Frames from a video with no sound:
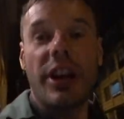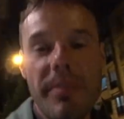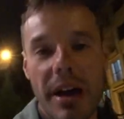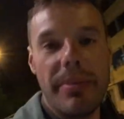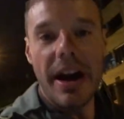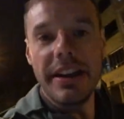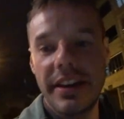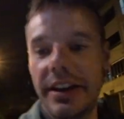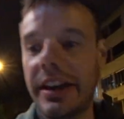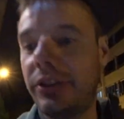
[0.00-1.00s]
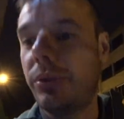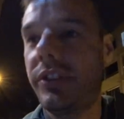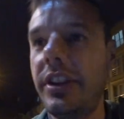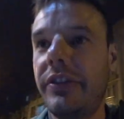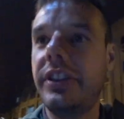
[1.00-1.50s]
my bike and to
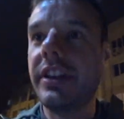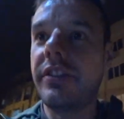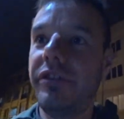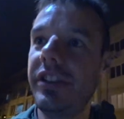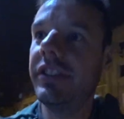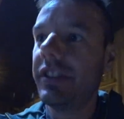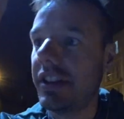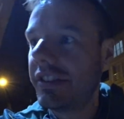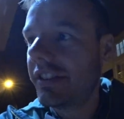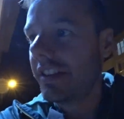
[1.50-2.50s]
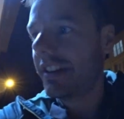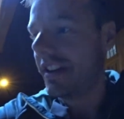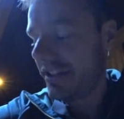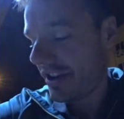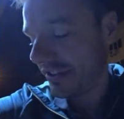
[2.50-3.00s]
see if it can fit in
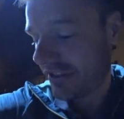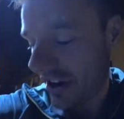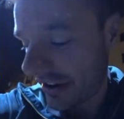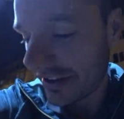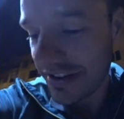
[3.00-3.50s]
his car.